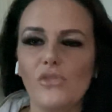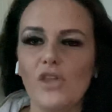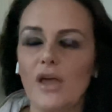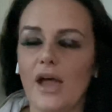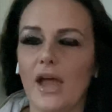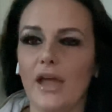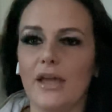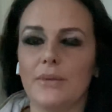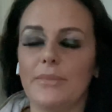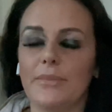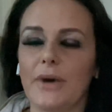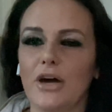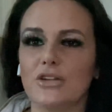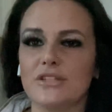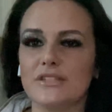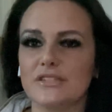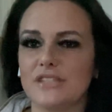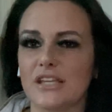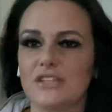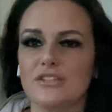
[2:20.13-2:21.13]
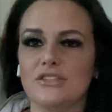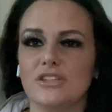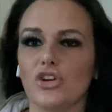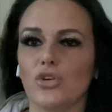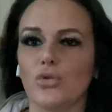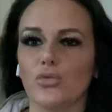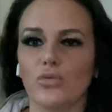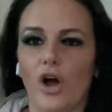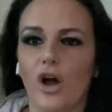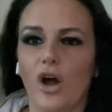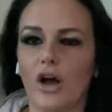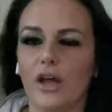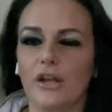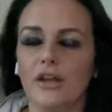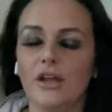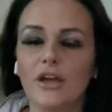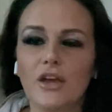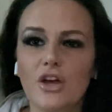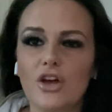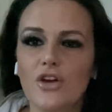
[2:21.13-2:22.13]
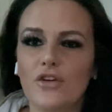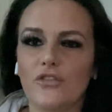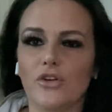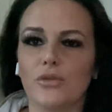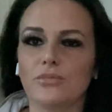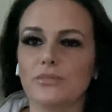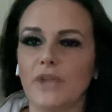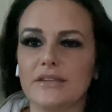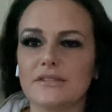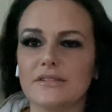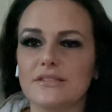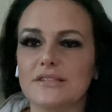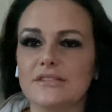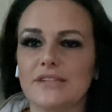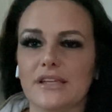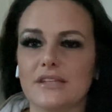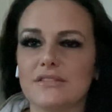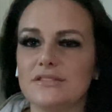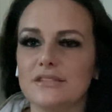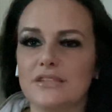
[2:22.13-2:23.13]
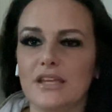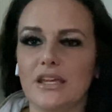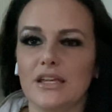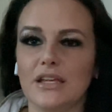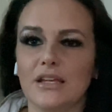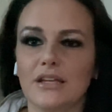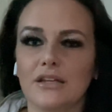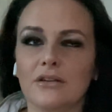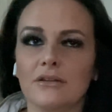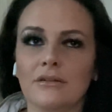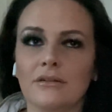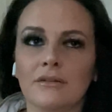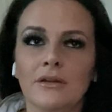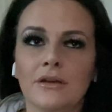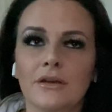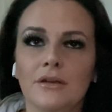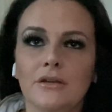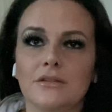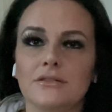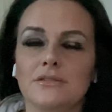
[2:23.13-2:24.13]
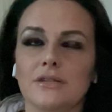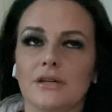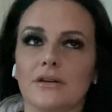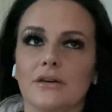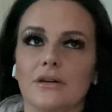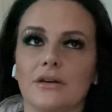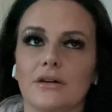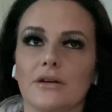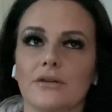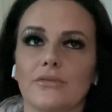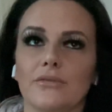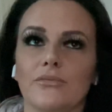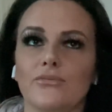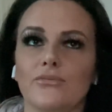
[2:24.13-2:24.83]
I had about a 6-year run from like 16 to